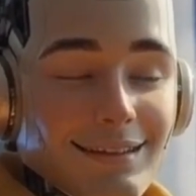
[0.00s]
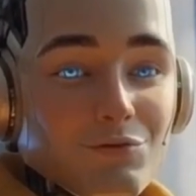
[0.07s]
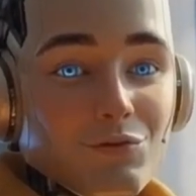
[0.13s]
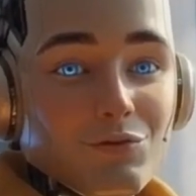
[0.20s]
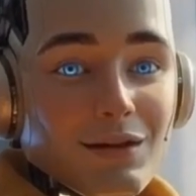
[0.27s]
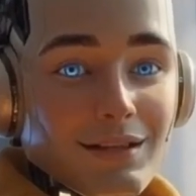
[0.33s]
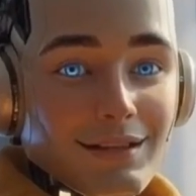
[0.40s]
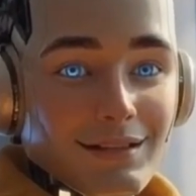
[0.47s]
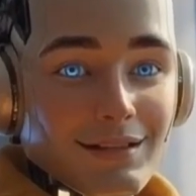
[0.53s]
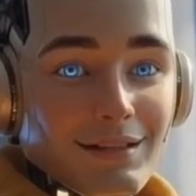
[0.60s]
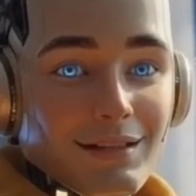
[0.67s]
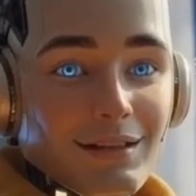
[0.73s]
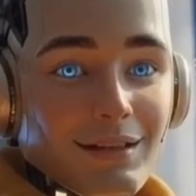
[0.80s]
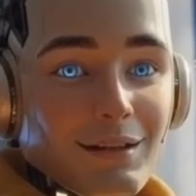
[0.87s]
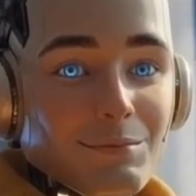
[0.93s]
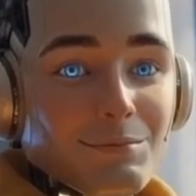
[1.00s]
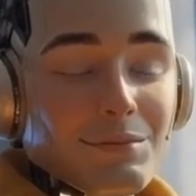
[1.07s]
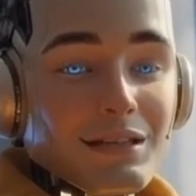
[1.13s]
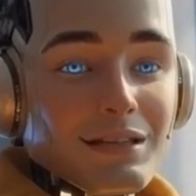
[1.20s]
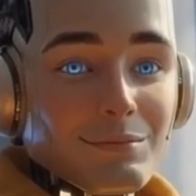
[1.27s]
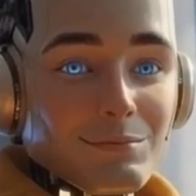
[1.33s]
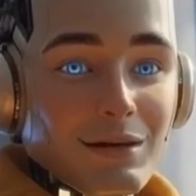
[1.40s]
If you did,
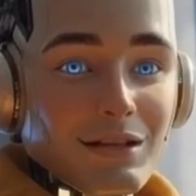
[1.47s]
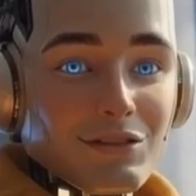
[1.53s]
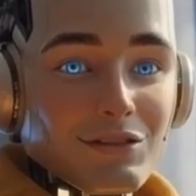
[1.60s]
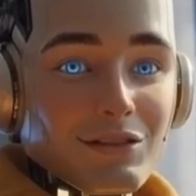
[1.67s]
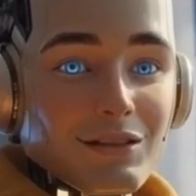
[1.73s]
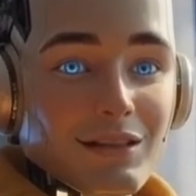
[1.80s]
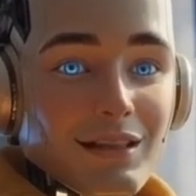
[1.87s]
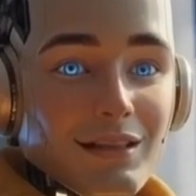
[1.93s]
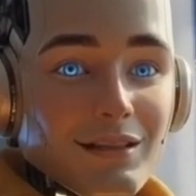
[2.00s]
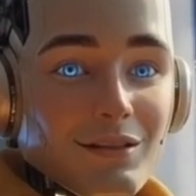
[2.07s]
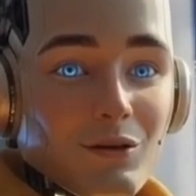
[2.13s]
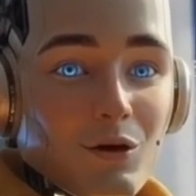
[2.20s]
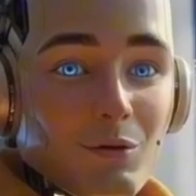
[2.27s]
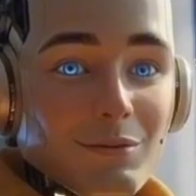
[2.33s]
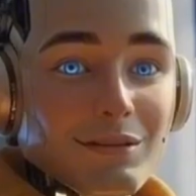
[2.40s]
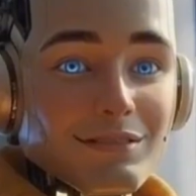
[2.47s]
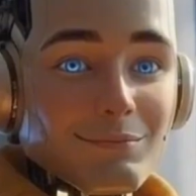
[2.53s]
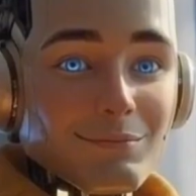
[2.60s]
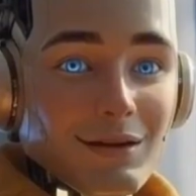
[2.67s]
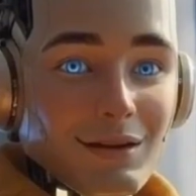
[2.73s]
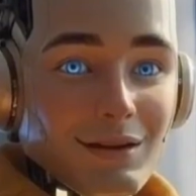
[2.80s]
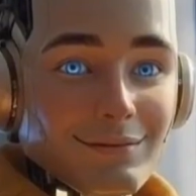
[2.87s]
please mention in the comments
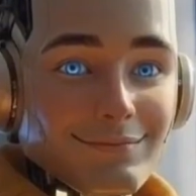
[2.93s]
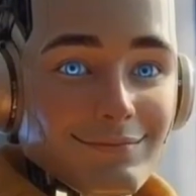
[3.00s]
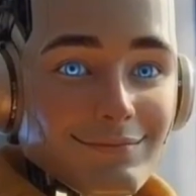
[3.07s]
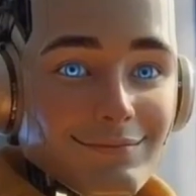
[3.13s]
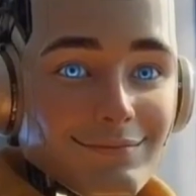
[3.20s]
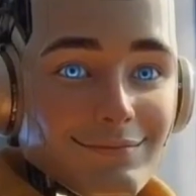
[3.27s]
below.